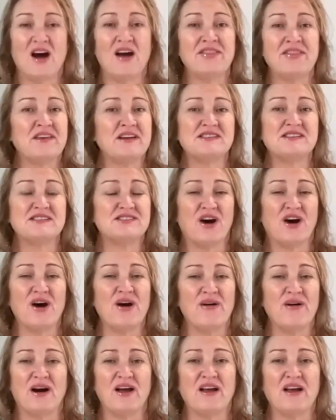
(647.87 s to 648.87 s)
I think so.
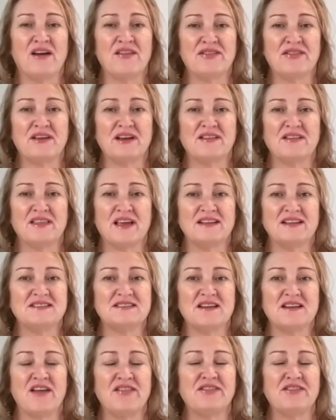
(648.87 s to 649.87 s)
I
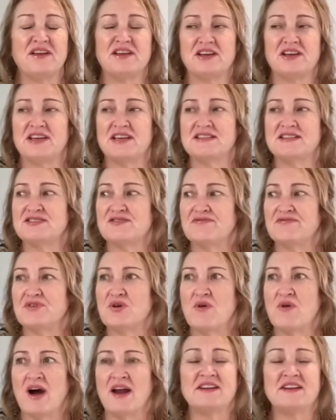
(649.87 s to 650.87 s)
think your kids are
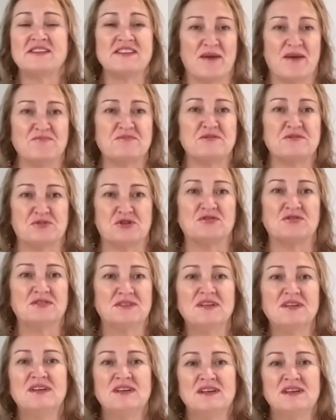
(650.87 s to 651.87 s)
quite adaptable
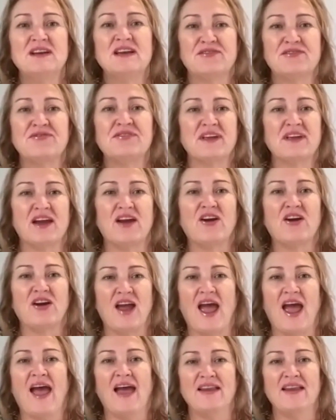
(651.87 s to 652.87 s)
if they're
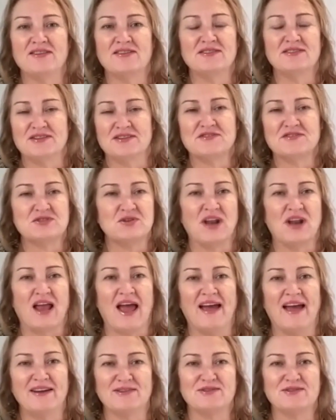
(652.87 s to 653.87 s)
handled, and if it's all
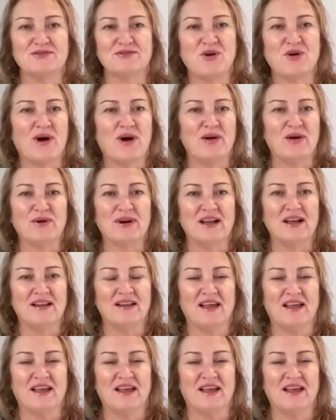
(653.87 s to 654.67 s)
handled quite well.